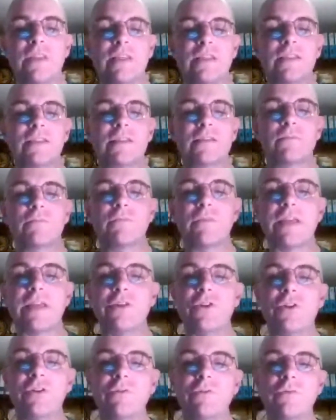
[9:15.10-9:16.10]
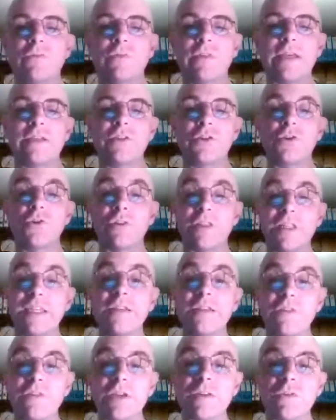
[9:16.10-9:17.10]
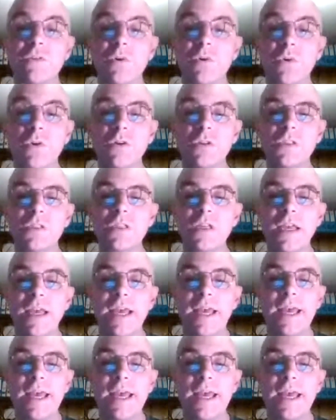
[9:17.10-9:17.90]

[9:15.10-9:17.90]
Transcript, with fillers: this led to your leaving, of course.